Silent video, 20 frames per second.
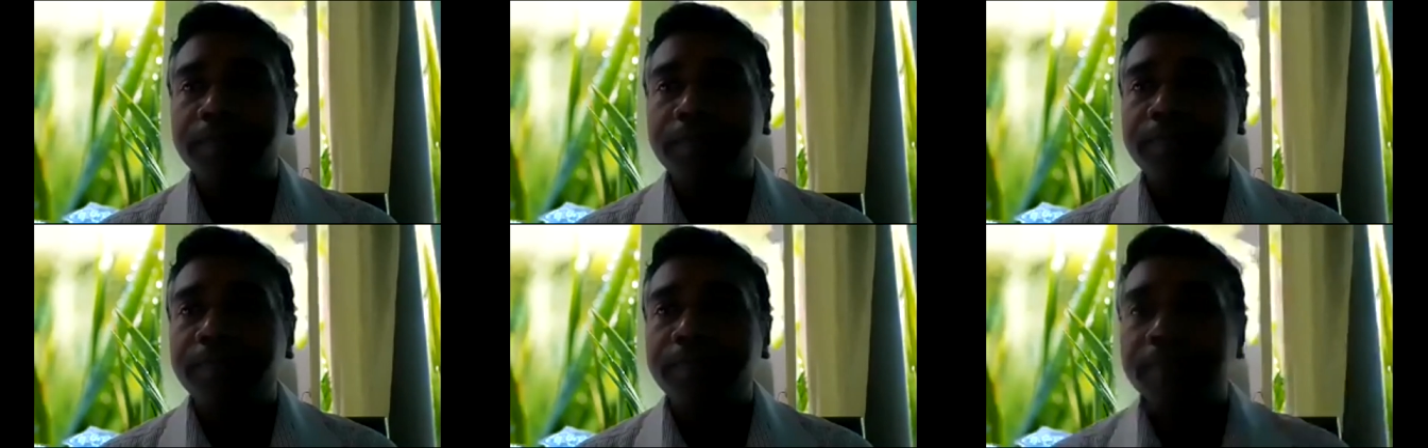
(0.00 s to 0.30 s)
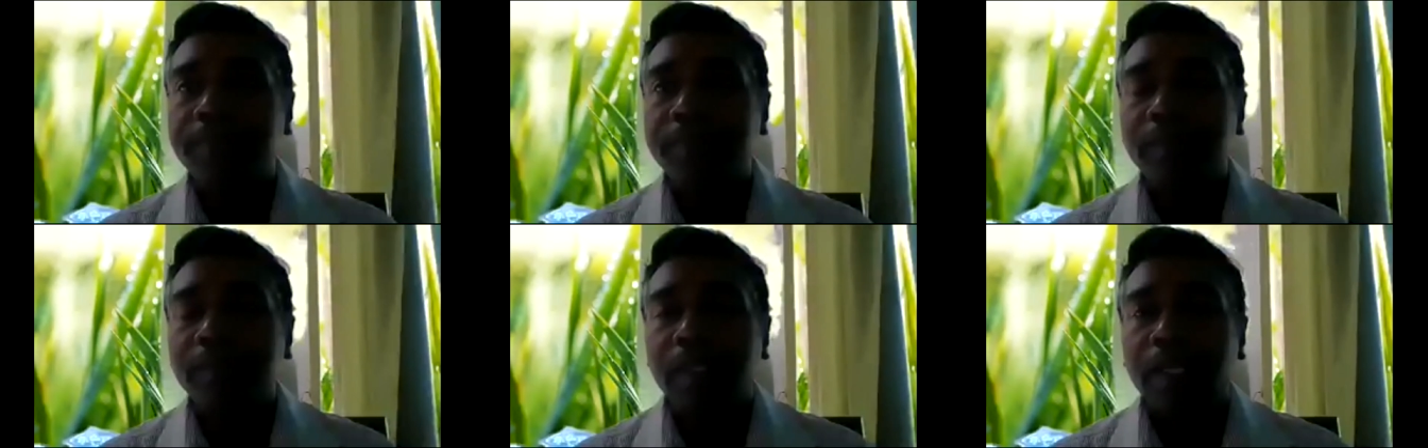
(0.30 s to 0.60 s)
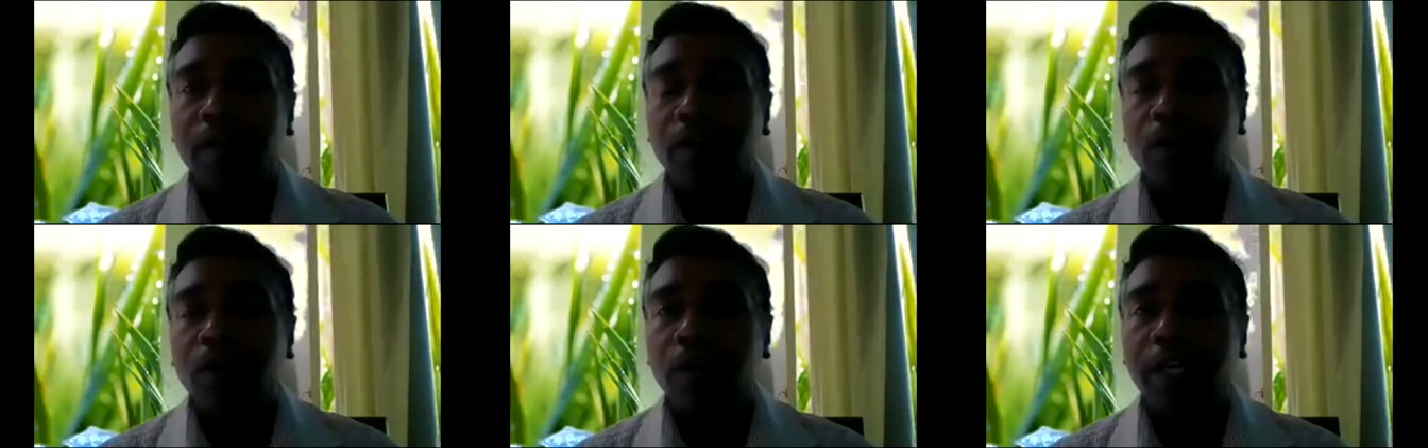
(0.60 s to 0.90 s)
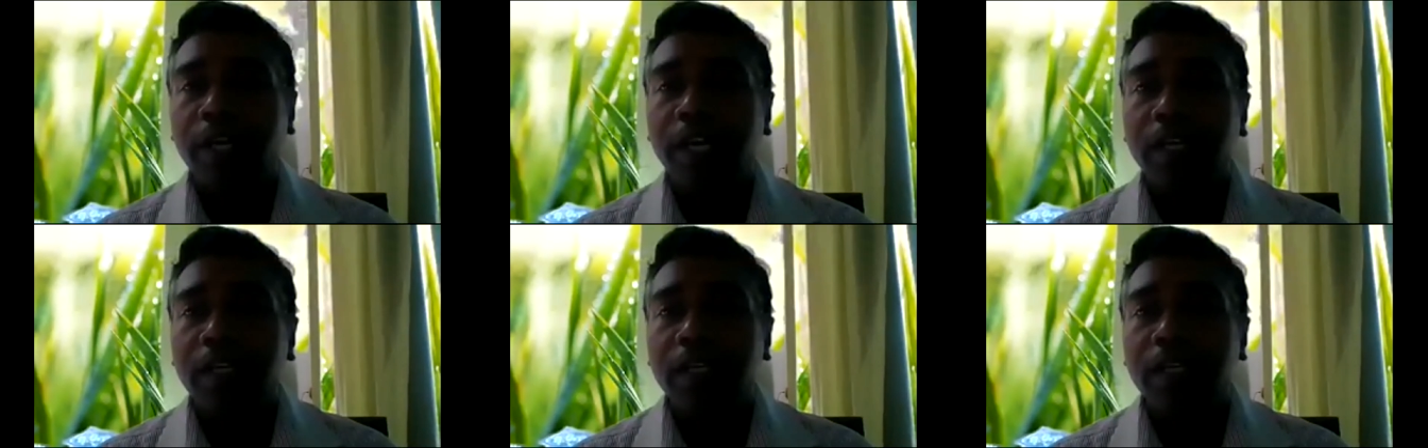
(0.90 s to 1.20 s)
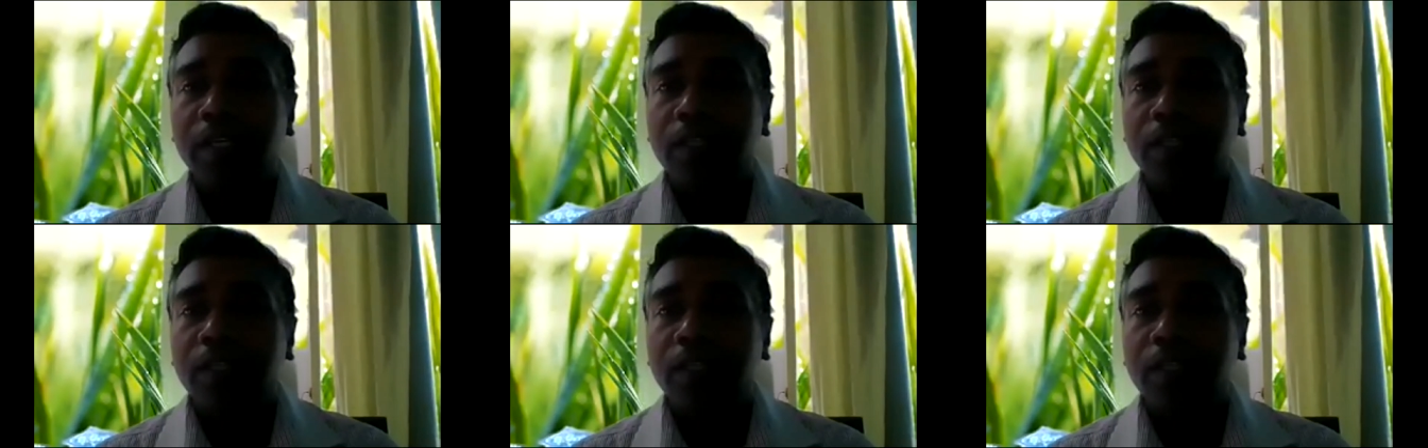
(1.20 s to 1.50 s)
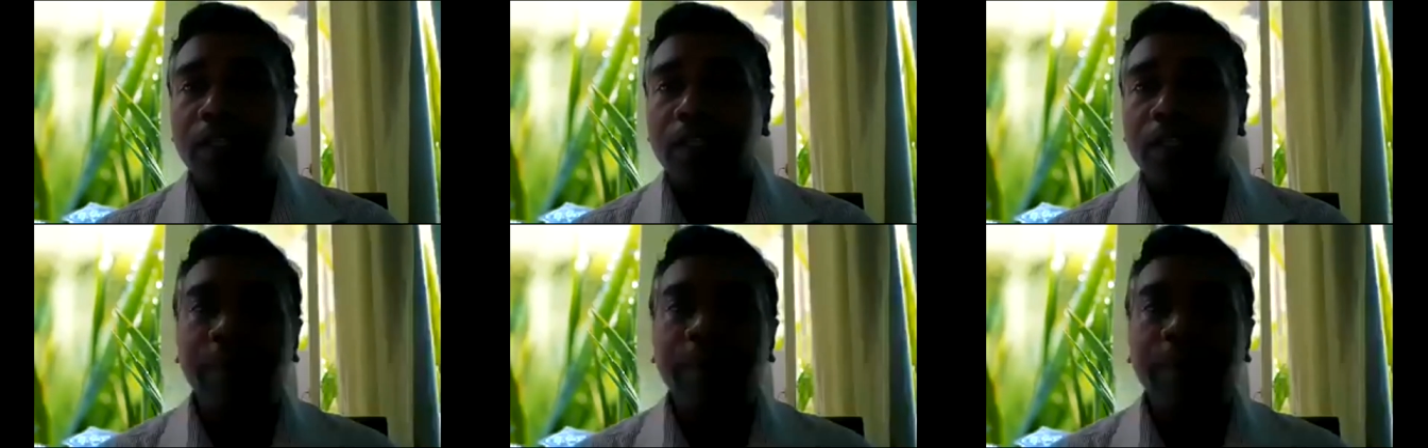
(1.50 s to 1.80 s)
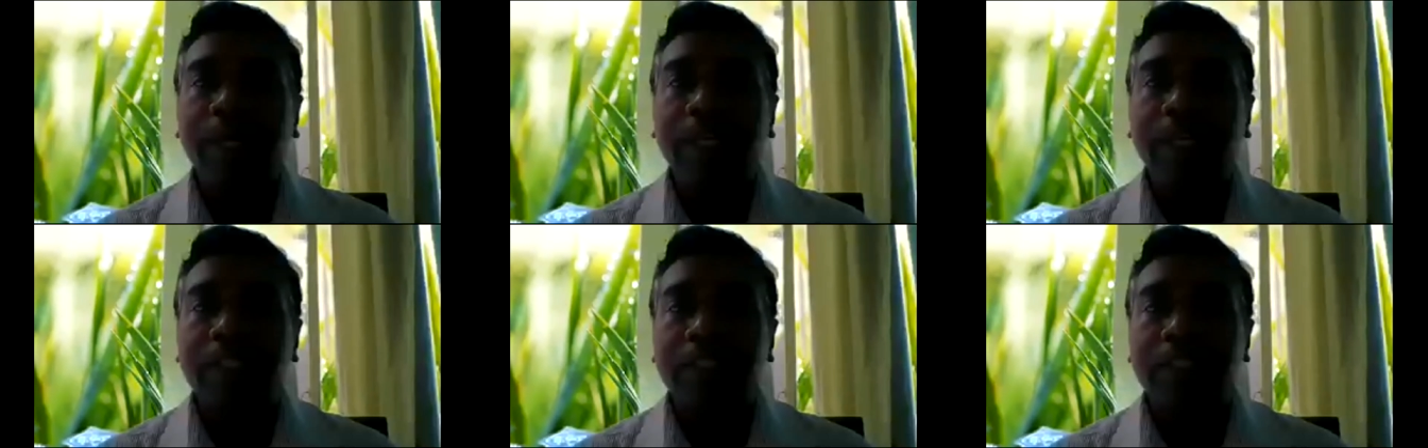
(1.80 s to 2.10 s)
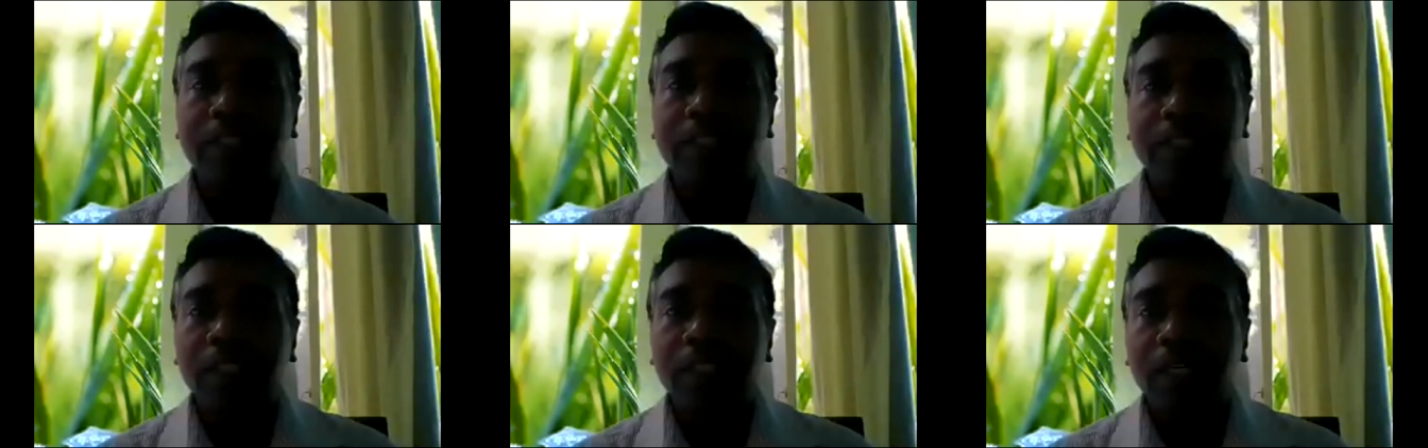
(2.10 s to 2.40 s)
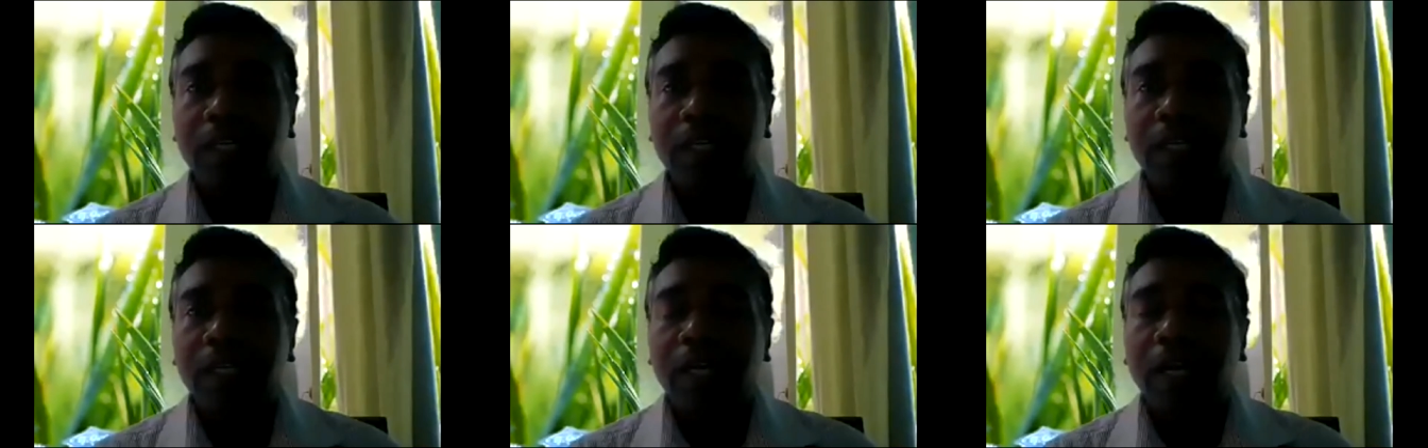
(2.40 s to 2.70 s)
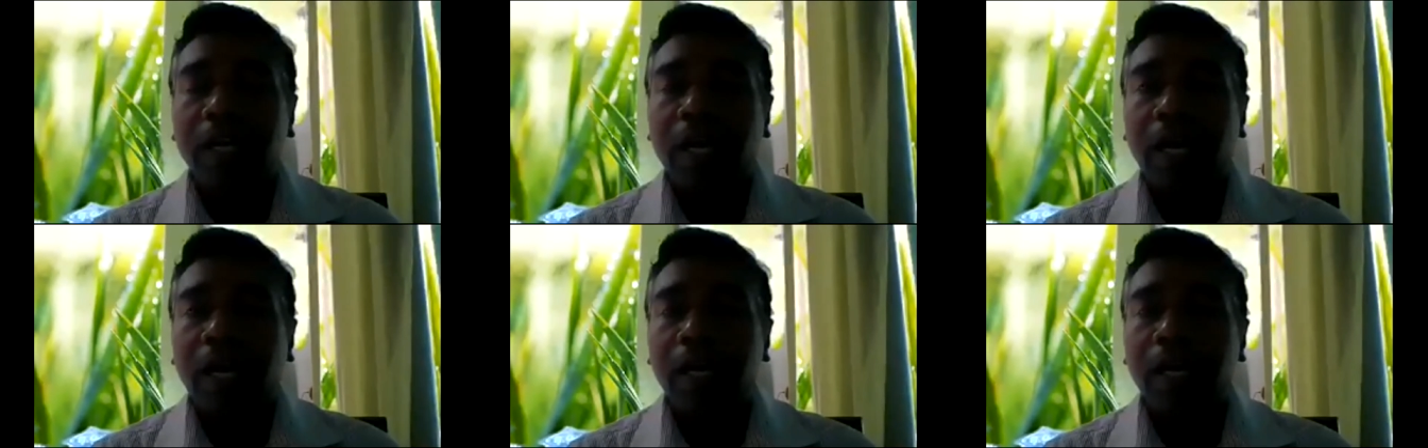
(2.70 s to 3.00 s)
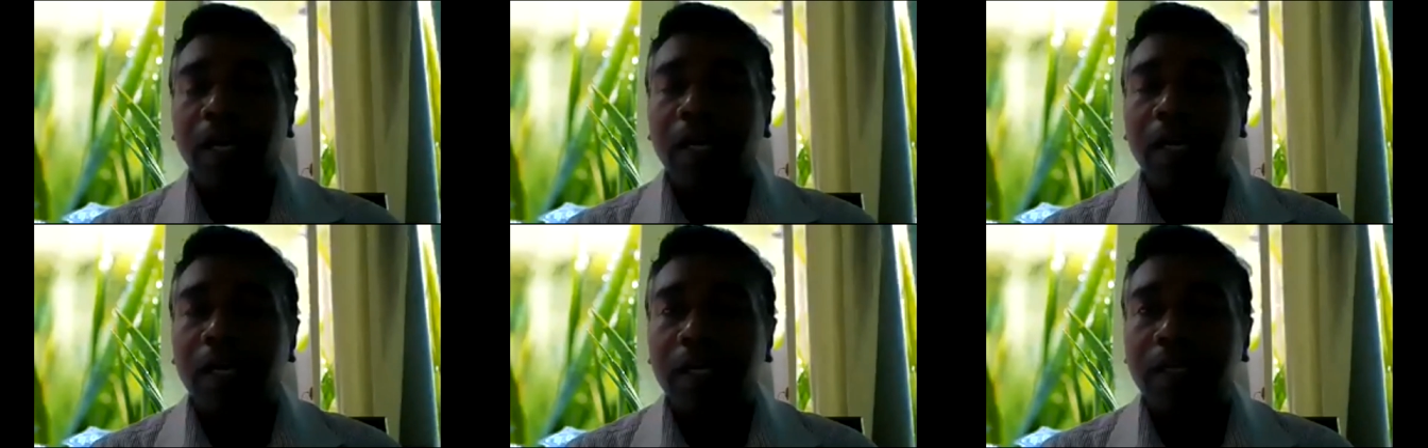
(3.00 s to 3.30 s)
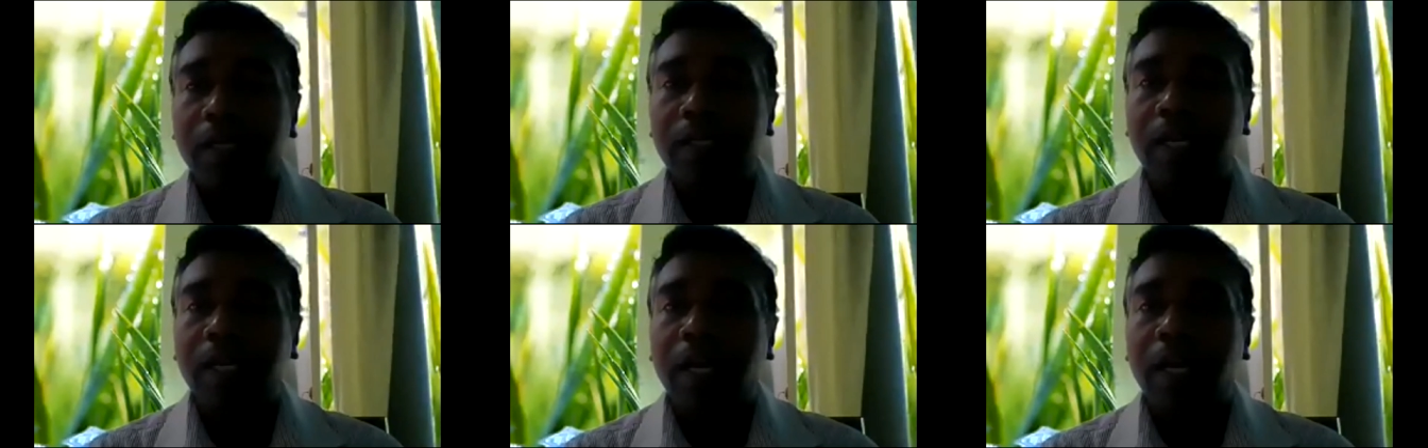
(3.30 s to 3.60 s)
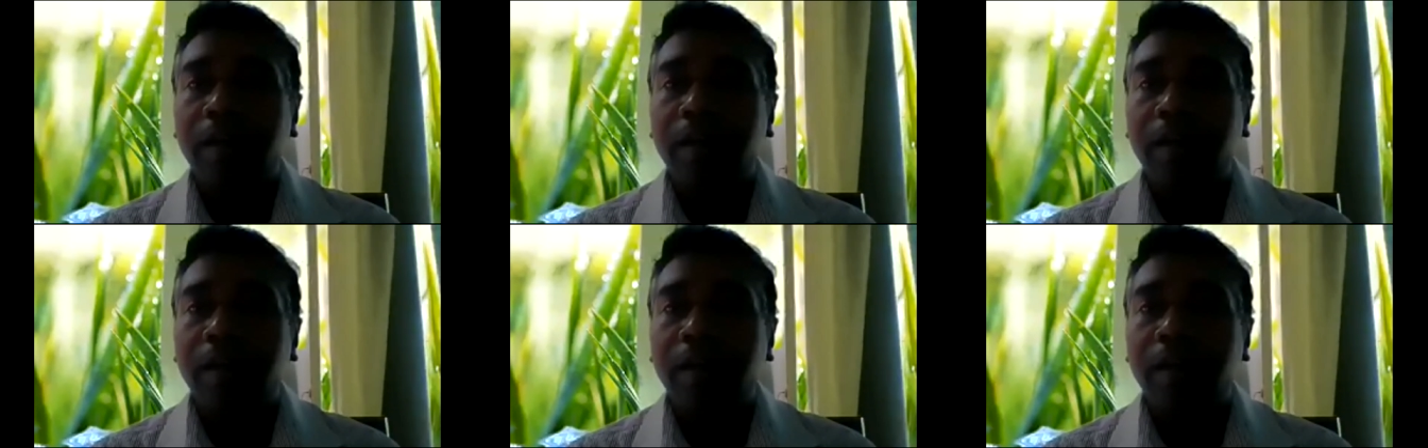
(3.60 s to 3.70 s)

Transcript: Okay. Yes, sir. So teacher always nowadays uh,